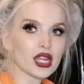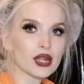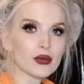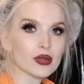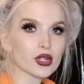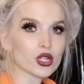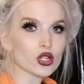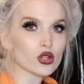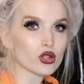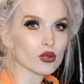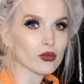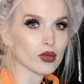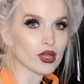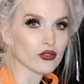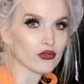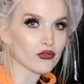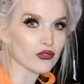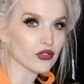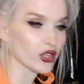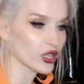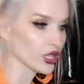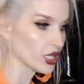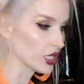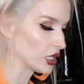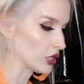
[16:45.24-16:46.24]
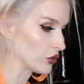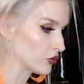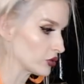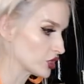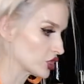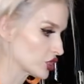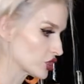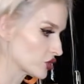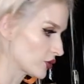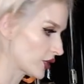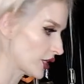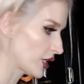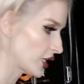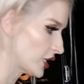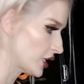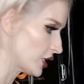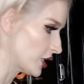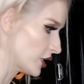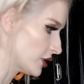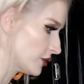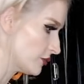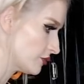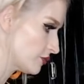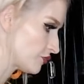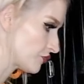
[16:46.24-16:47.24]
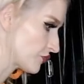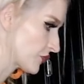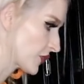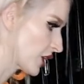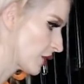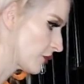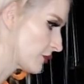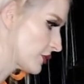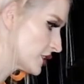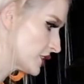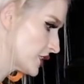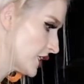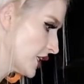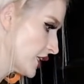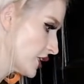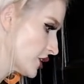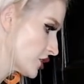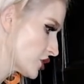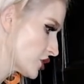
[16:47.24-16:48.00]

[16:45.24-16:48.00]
I'm gonna go into my filling, which is right here. I'm gonna take a